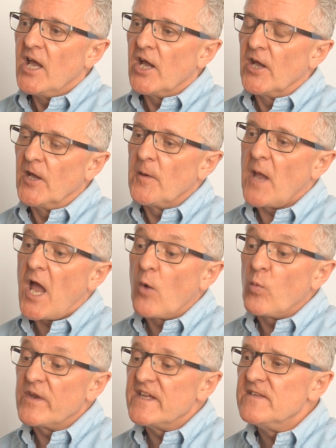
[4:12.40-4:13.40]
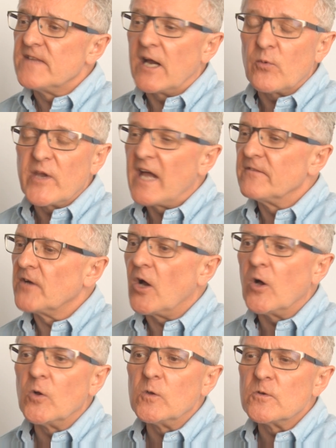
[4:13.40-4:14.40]
And within that, we have a
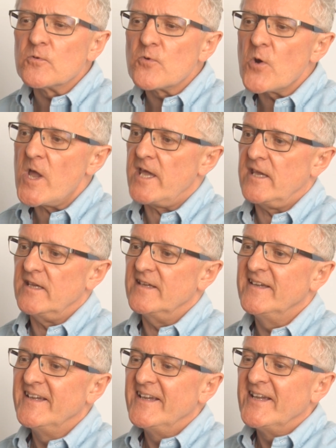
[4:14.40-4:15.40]
whole array